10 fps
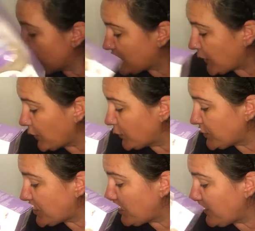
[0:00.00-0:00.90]
So
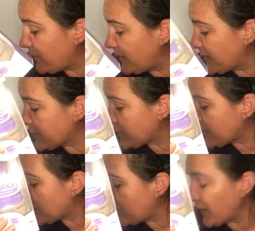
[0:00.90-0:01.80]
two of these
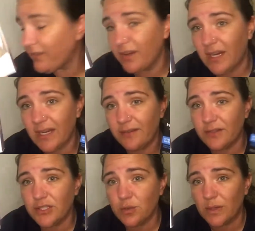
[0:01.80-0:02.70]
was
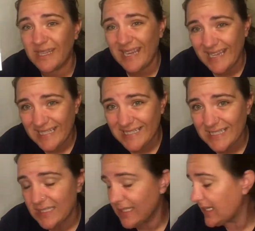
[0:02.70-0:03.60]
25 dollars
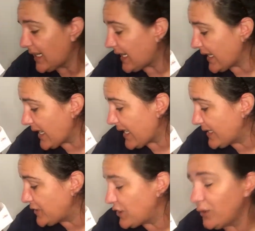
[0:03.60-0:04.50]
28 I
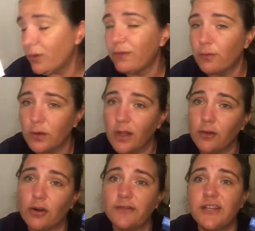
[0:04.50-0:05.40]
had two $4
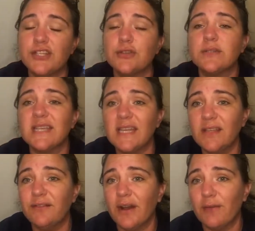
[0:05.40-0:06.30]
off digitals and
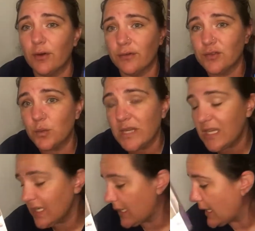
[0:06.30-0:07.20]
a 5 off
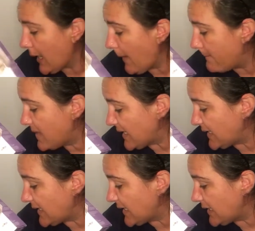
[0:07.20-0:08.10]
20,
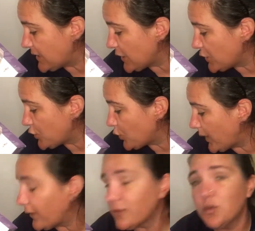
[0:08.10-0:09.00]
making it
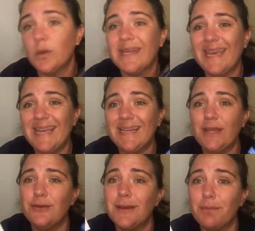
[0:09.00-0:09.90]
$12.28,
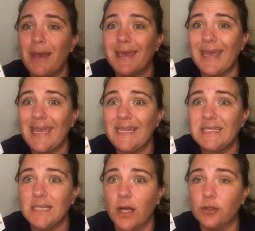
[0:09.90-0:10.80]
and you get back
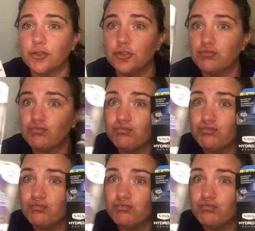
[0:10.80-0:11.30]
$8.